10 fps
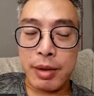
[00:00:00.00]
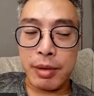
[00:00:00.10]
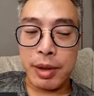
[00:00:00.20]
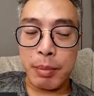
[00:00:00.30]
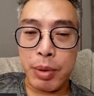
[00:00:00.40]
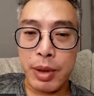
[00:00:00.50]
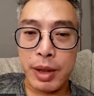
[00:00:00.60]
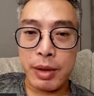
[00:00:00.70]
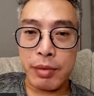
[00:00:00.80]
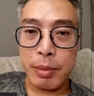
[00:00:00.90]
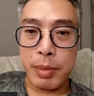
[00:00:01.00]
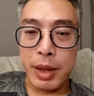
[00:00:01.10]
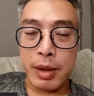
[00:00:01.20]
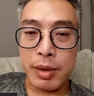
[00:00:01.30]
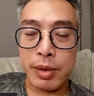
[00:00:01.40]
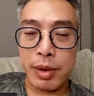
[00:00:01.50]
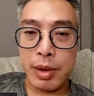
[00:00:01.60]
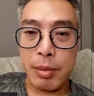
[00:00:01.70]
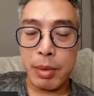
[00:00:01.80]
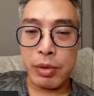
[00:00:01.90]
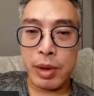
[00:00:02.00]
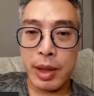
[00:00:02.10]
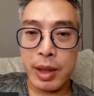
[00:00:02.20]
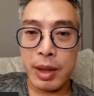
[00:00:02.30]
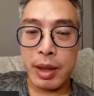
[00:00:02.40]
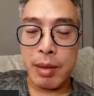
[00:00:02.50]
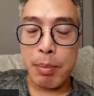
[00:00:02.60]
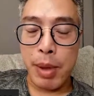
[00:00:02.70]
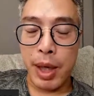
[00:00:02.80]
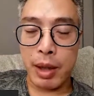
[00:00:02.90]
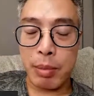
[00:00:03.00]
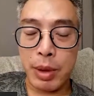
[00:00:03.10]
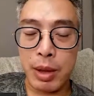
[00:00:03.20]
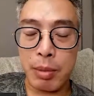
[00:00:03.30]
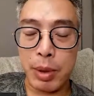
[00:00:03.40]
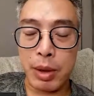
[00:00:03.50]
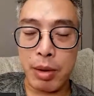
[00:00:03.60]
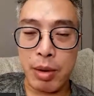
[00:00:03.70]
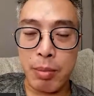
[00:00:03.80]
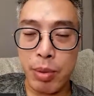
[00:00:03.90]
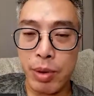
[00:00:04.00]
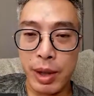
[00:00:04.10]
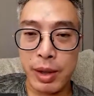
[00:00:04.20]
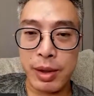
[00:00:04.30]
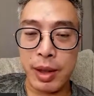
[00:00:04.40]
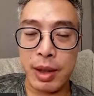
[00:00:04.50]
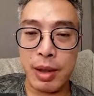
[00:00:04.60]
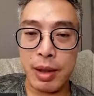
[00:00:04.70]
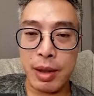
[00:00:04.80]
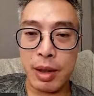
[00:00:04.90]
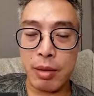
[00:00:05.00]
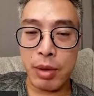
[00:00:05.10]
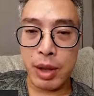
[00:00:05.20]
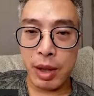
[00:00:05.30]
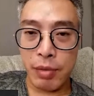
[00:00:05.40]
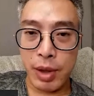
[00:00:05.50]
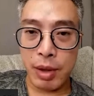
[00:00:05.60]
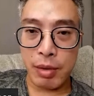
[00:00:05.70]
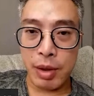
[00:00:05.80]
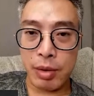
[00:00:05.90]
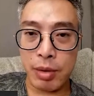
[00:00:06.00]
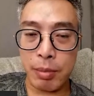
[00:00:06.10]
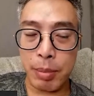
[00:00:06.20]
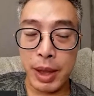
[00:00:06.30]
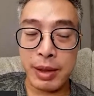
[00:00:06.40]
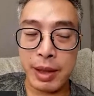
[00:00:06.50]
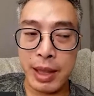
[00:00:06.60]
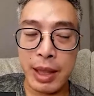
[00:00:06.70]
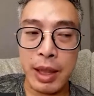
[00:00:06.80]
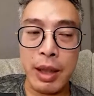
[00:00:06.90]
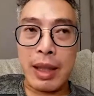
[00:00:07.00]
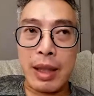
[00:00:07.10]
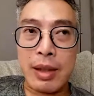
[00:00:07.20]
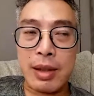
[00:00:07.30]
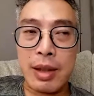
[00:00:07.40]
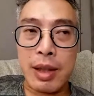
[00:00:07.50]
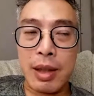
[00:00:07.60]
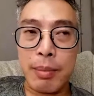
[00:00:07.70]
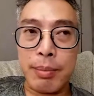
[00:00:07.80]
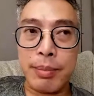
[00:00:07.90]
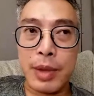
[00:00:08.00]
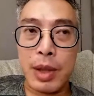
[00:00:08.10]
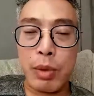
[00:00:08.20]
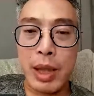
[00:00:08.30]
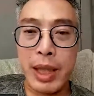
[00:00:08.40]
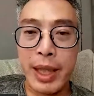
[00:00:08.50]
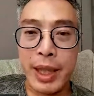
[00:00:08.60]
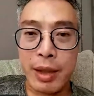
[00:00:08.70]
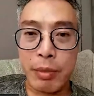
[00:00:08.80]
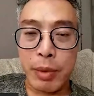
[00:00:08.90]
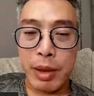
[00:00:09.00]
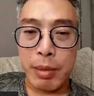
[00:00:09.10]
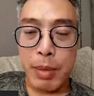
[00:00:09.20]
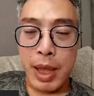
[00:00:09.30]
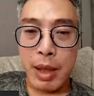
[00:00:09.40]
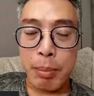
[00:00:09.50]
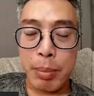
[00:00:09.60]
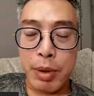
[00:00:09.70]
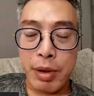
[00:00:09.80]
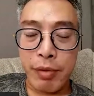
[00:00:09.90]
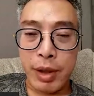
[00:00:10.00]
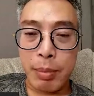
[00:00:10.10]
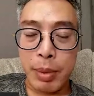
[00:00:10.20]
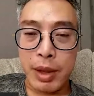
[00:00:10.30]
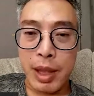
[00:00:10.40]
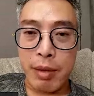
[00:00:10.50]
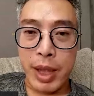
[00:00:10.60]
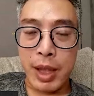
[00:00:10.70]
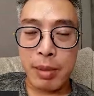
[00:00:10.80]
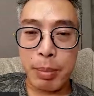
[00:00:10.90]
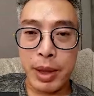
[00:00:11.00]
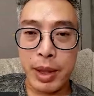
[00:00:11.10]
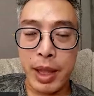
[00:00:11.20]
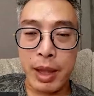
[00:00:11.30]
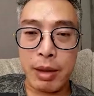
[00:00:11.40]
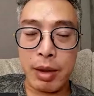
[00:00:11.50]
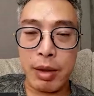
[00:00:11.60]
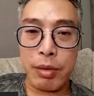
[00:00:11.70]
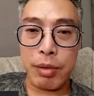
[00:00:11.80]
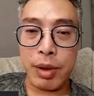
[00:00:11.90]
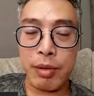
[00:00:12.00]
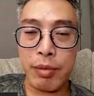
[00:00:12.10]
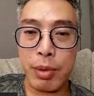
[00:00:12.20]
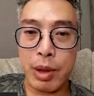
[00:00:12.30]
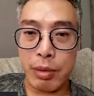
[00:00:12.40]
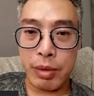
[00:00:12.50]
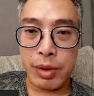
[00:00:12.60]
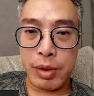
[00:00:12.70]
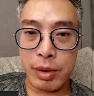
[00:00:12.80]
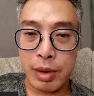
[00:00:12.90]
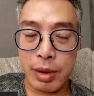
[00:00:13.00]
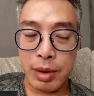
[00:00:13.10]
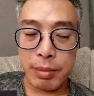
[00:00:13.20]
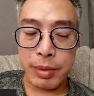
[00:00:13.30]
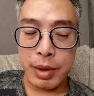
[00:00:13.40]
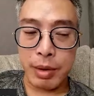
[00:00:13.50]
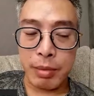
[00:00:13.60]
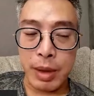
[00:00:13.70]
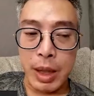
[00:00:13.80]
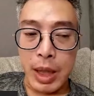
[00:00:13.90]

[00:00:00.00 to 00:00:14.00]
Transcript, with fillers: So the price of the miners uh, most likely impacted by the Bitcoin price and uh, network difficulty. So basically, it is um, related with mining profit per terahash per day into 24 hours. Um, you know,